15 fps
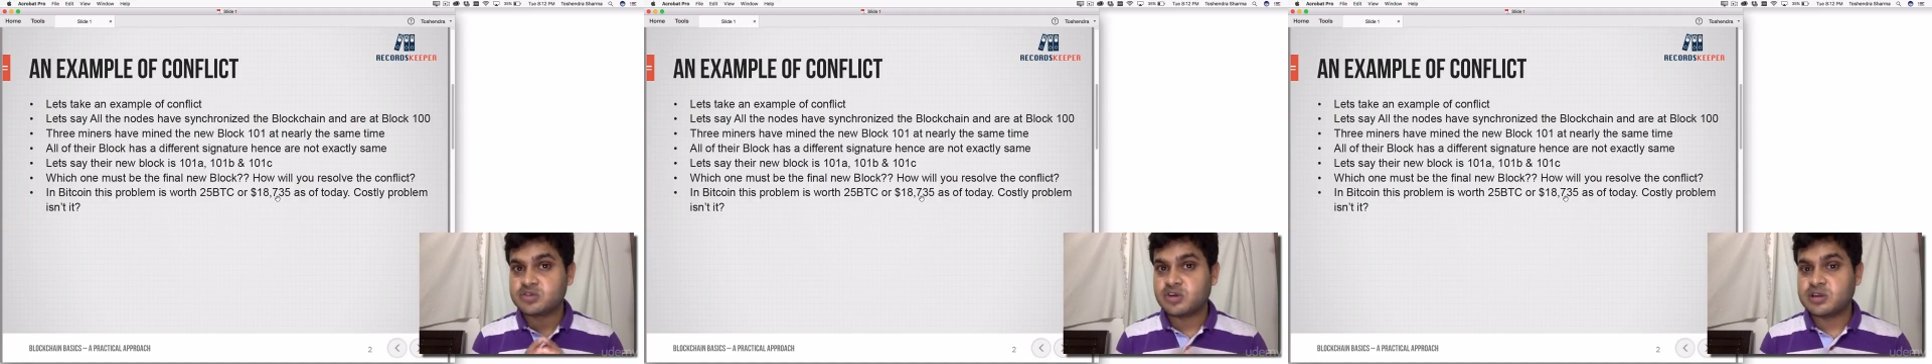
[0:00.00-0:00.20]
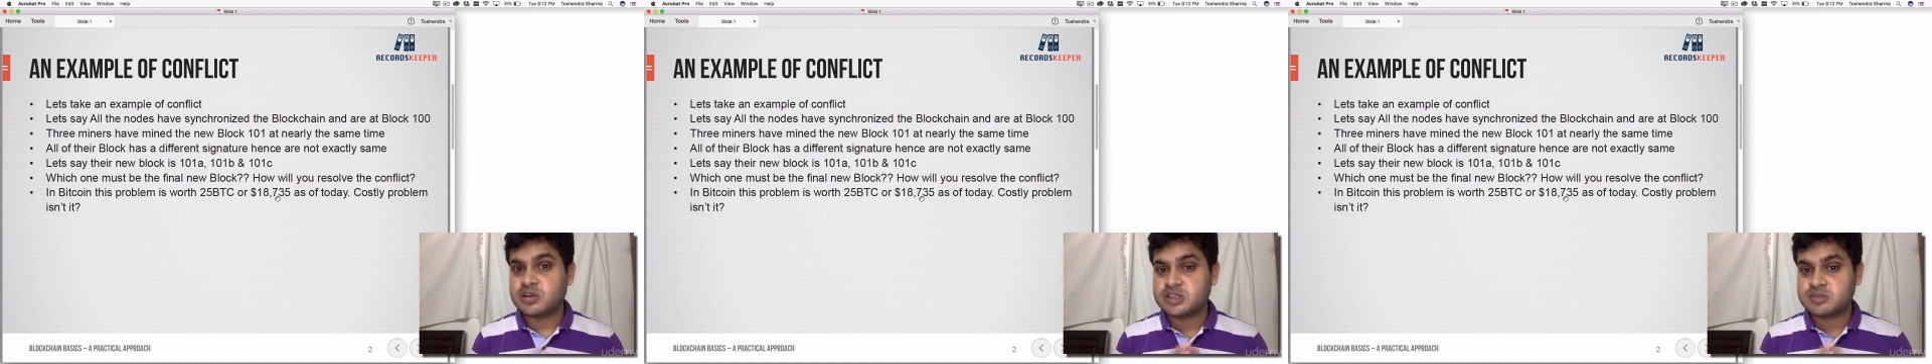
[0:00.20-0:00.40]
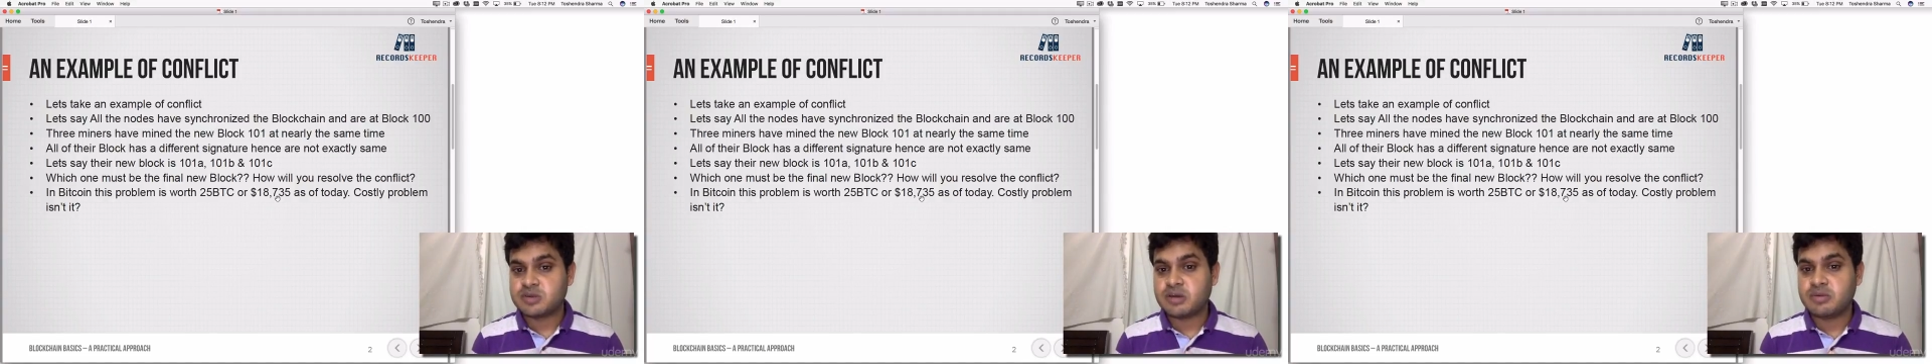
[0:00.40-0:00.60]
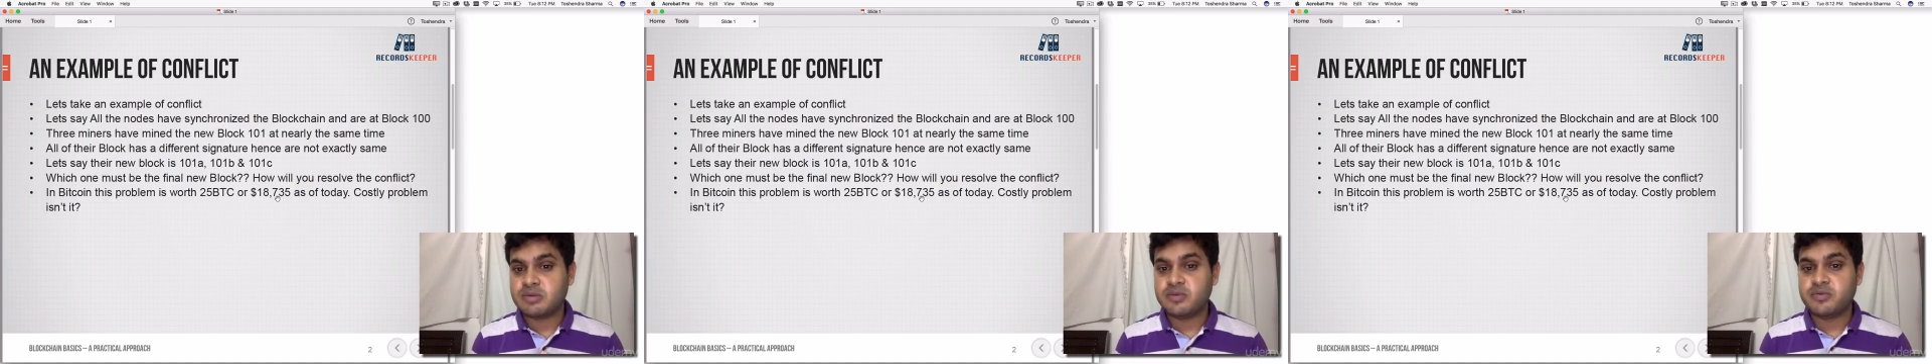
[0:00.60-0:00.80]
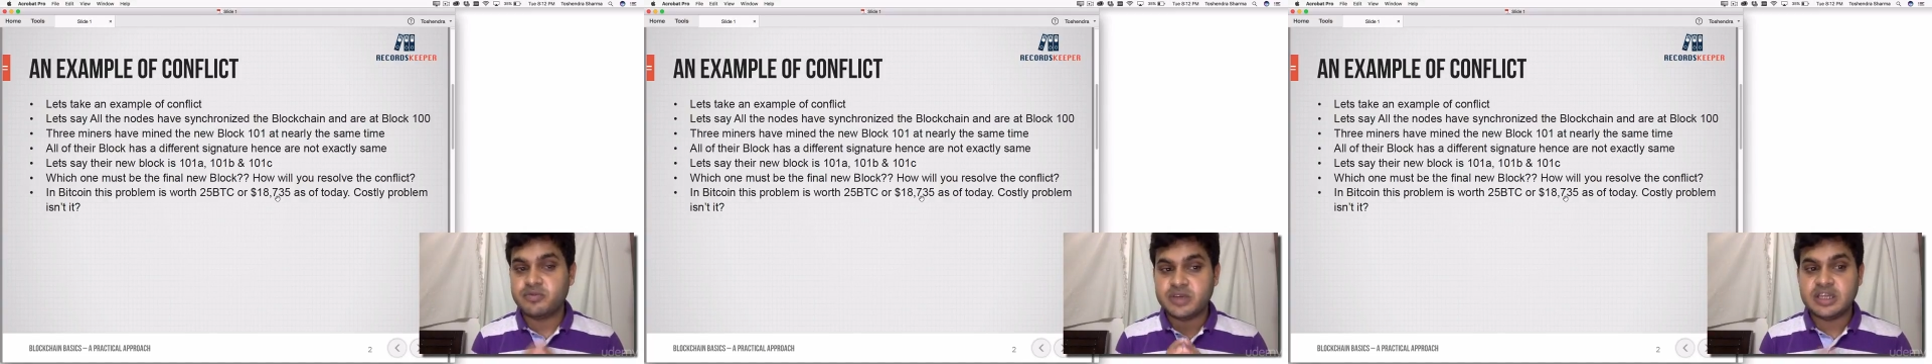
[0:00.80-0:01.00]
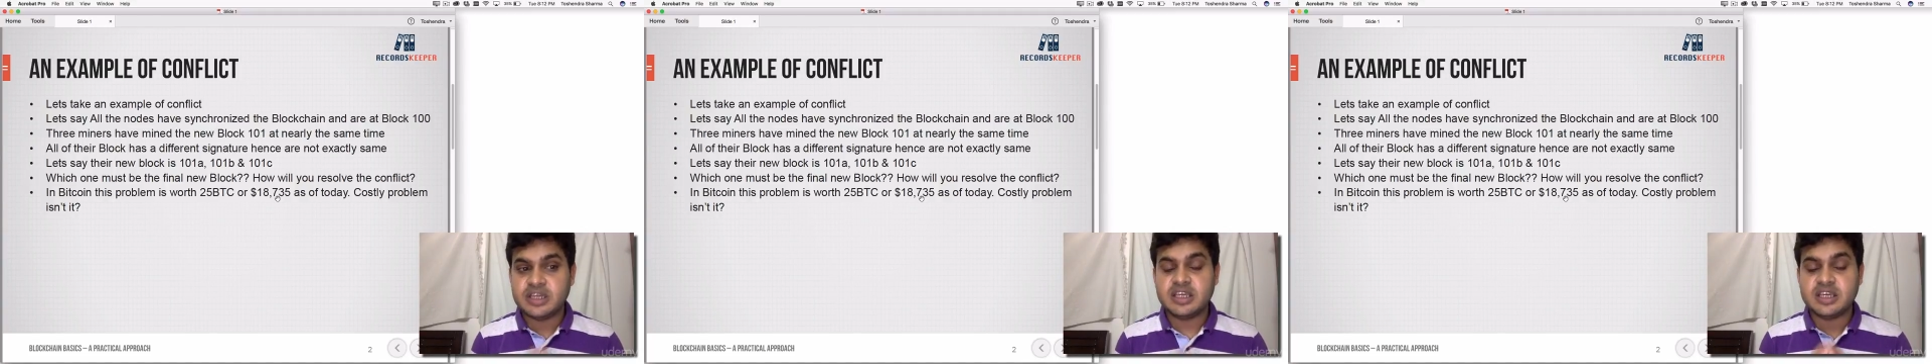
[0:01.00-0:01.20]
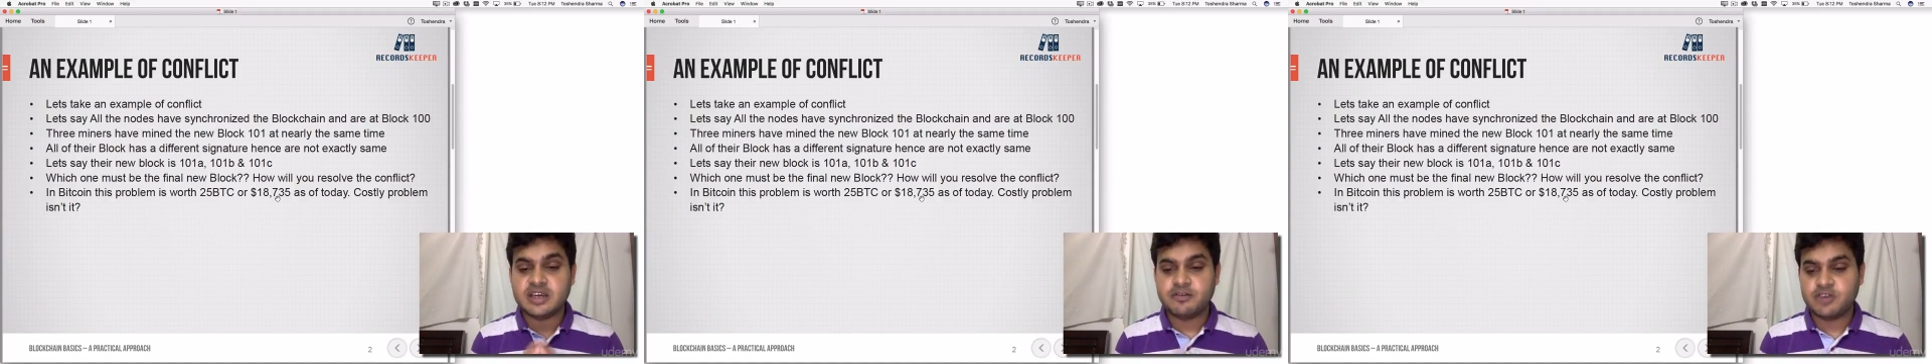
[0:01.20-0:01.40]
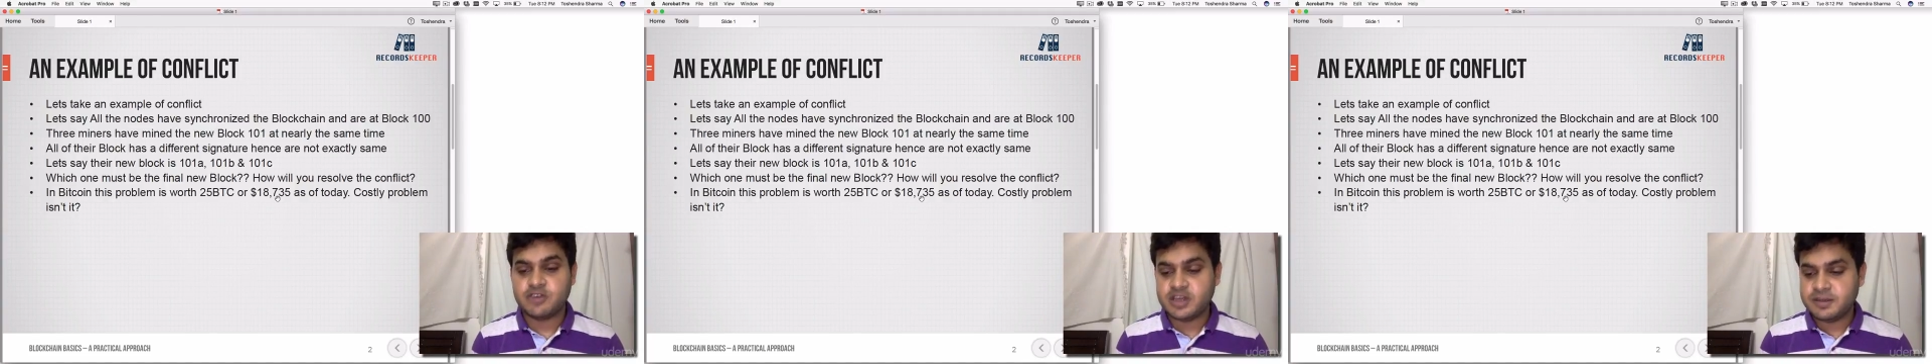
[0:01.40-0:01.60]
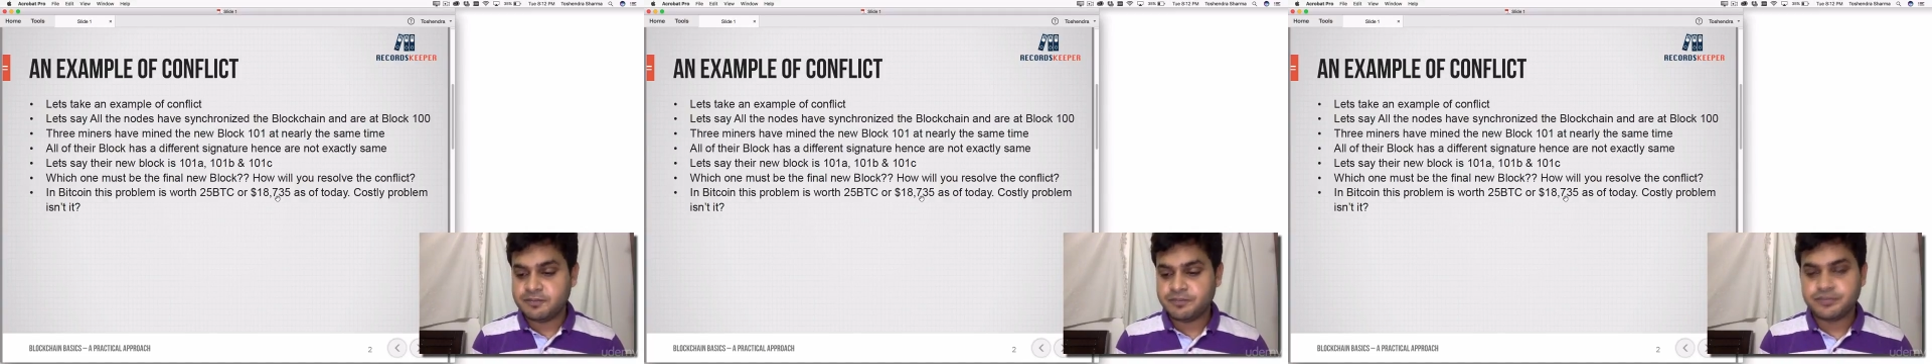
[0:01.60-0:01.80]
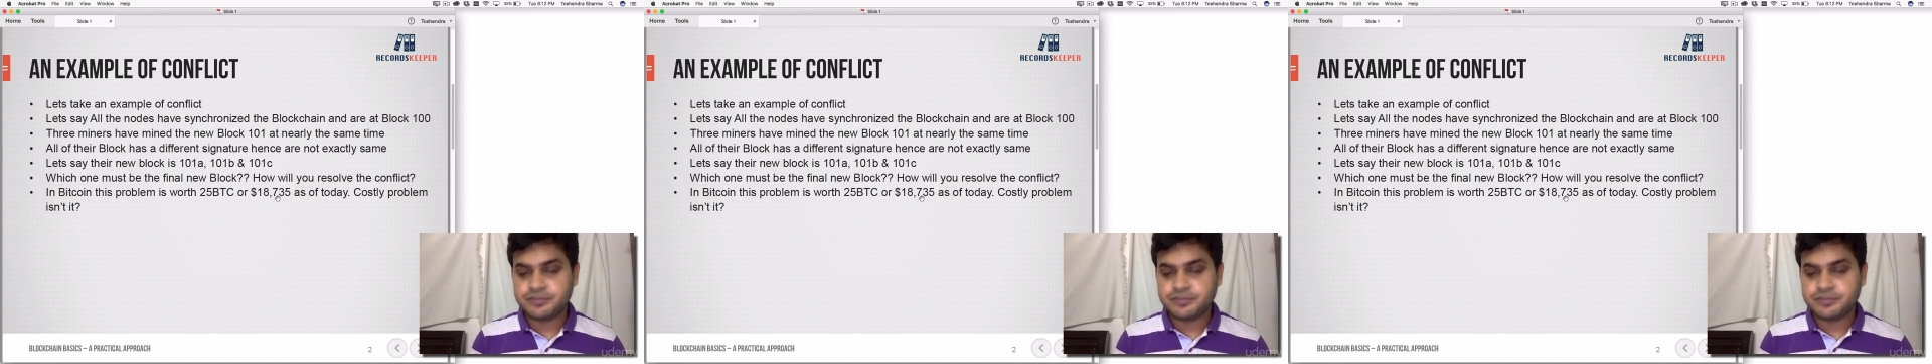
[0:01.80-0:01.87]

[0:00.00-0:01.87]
solve this problem very carefully.